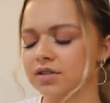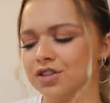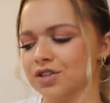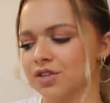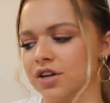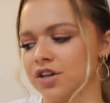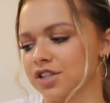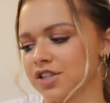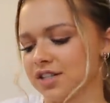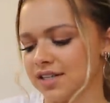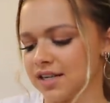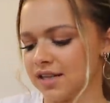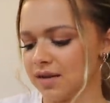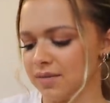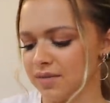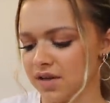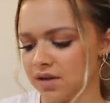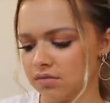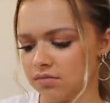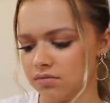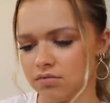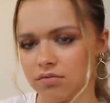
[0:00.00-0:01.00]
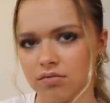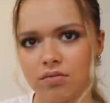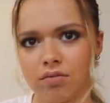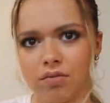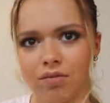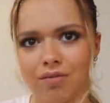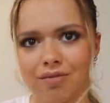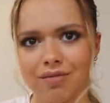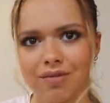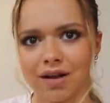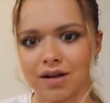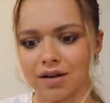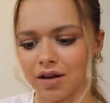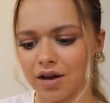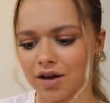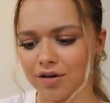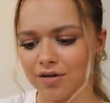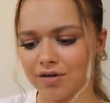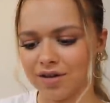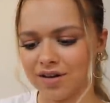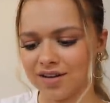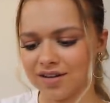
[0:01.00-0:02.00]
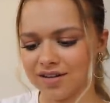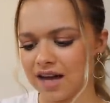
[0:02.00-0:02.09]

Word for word: just in the mean. Hello?